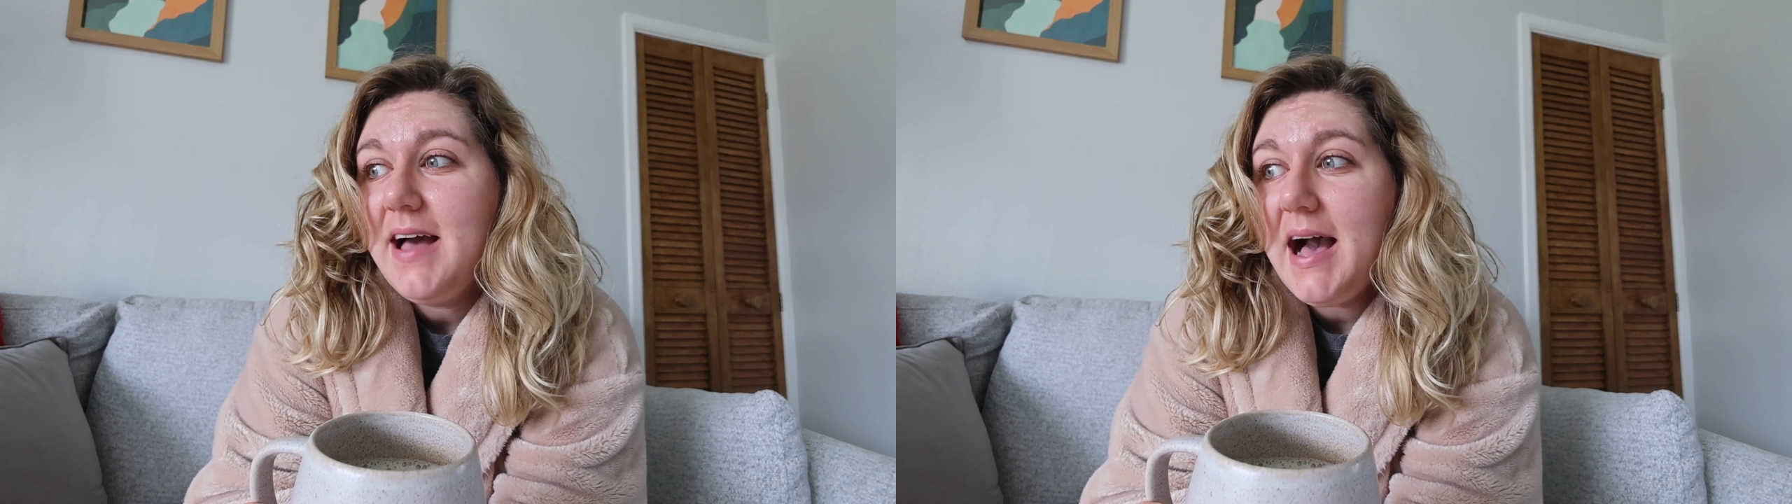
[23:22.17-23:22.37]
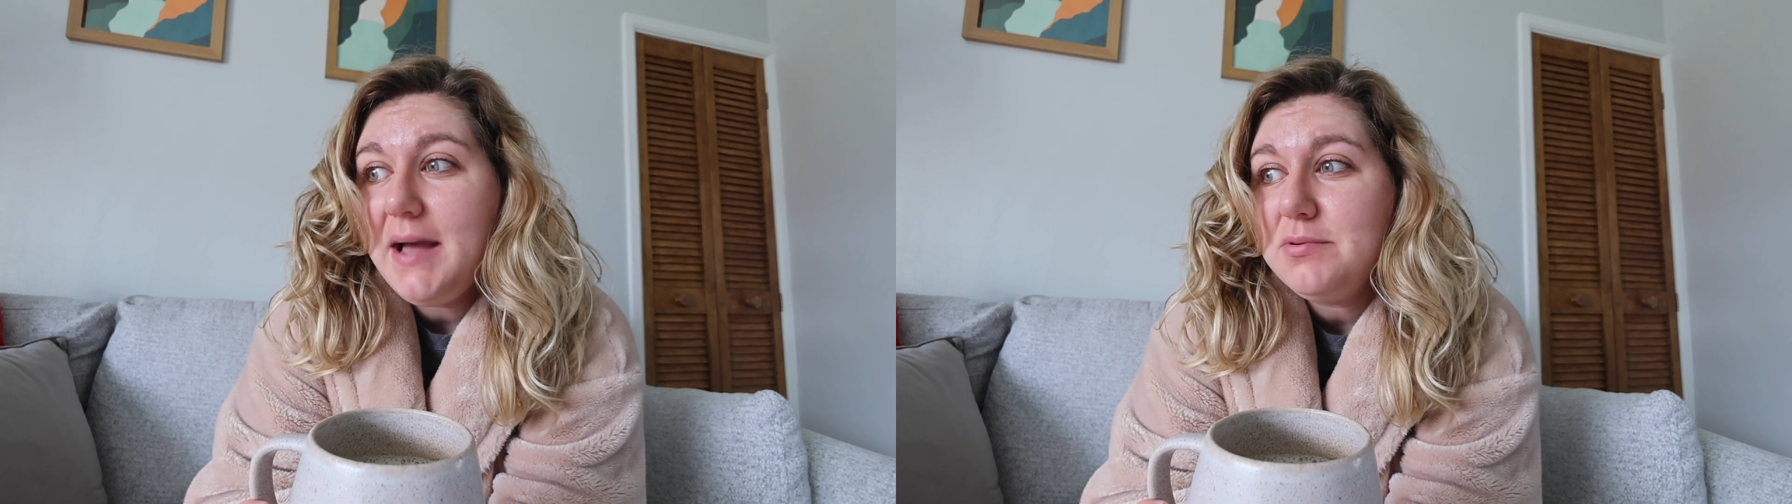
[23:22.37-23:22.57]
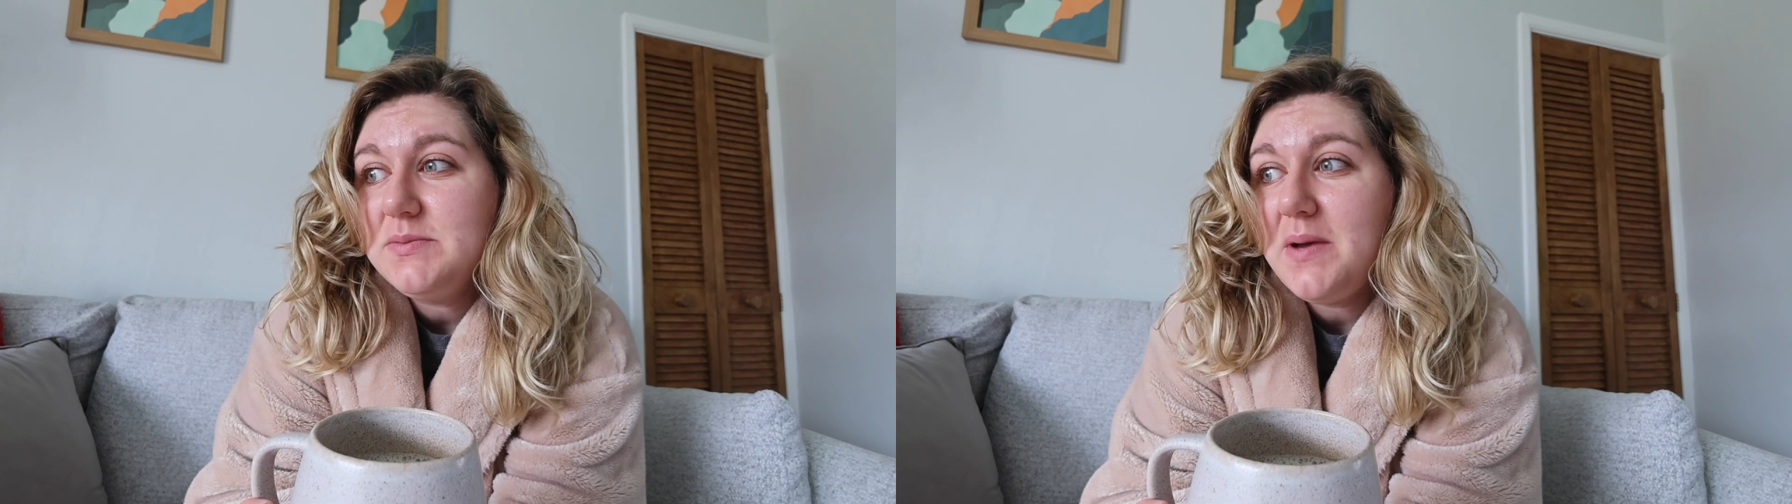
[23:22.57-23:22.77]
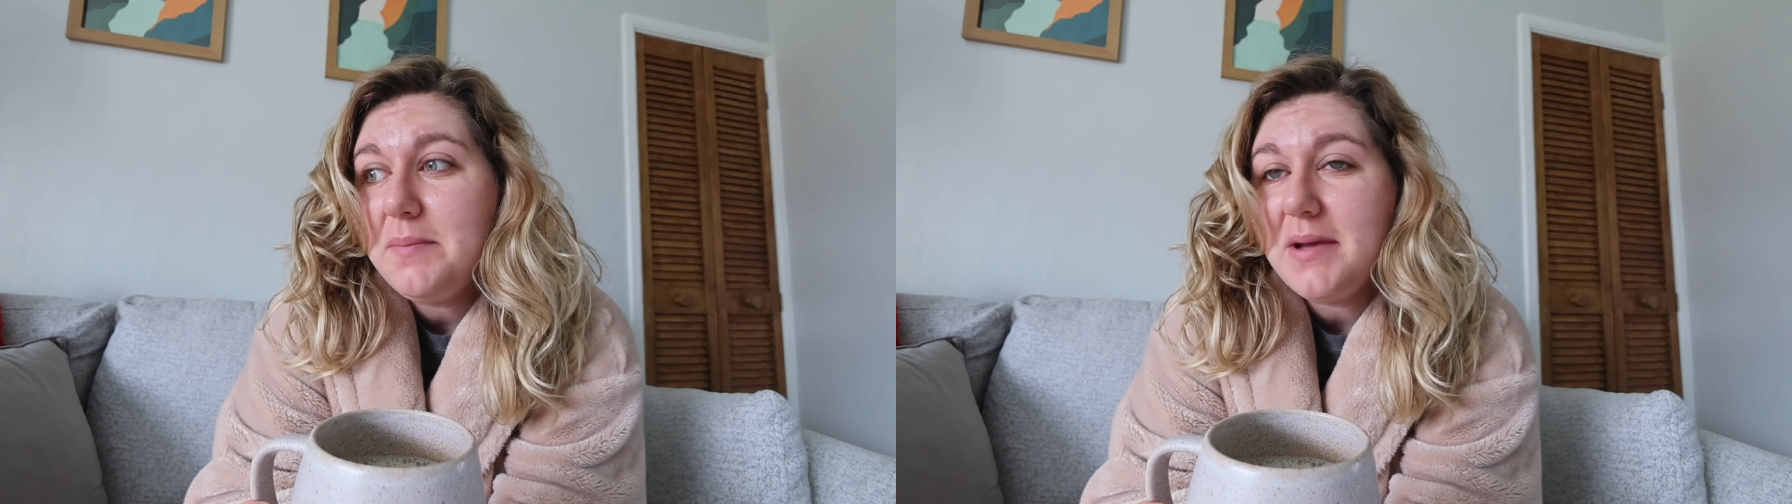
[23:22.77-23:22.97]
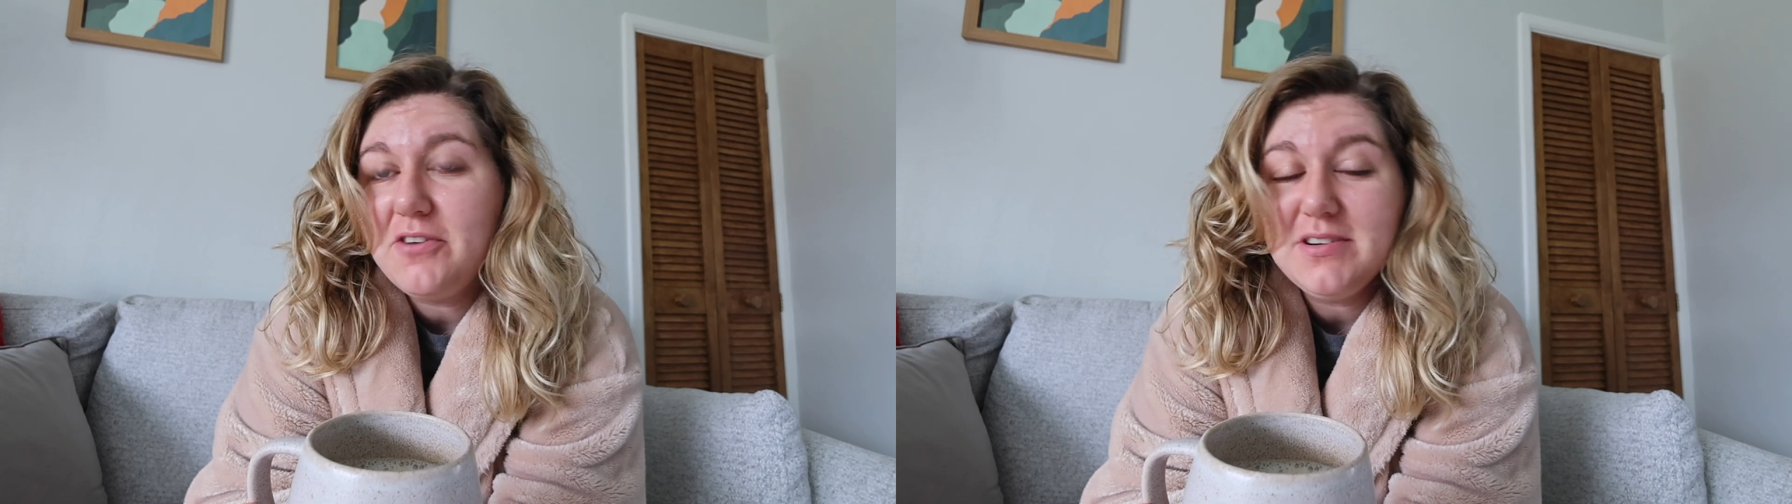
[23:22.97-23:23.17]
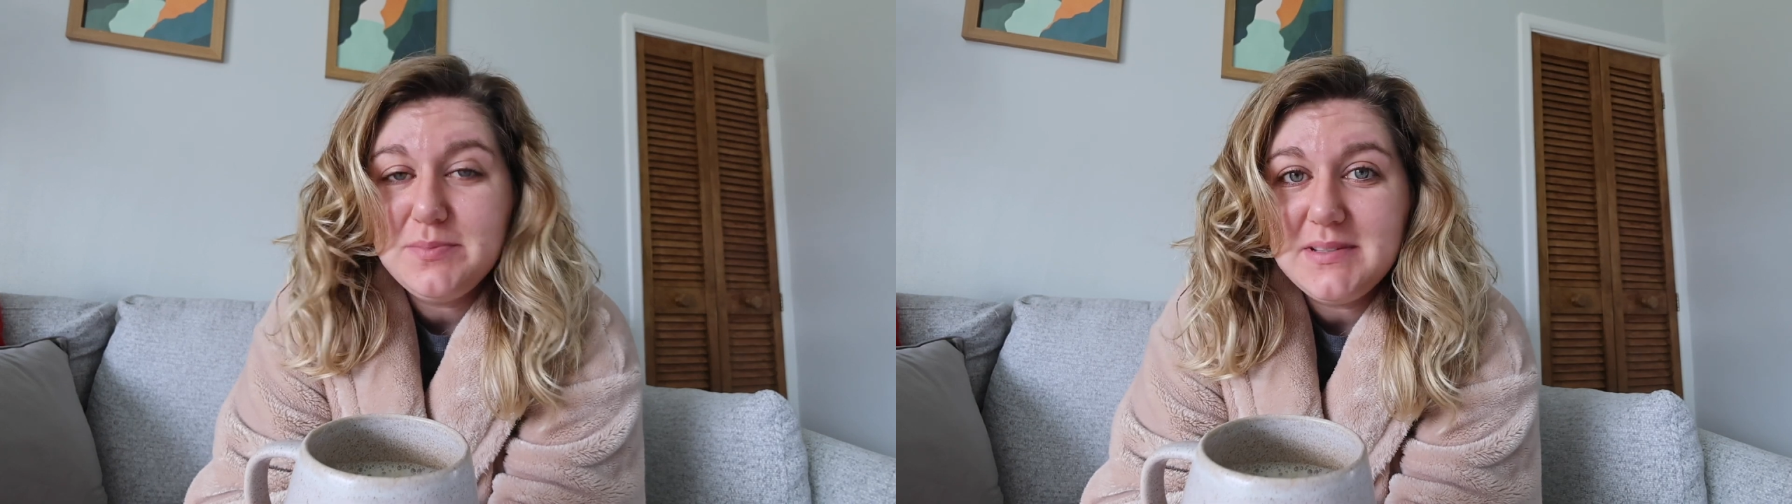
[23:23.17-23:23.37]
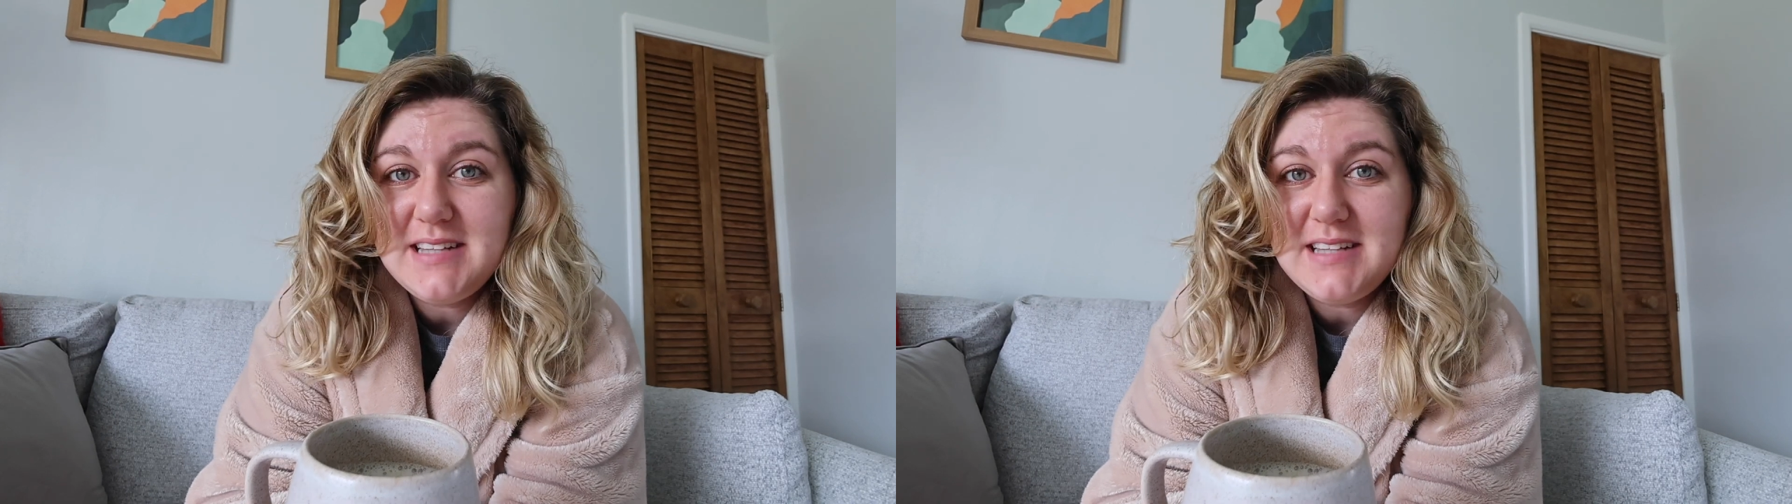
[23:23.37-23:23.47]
I was putting my Christmas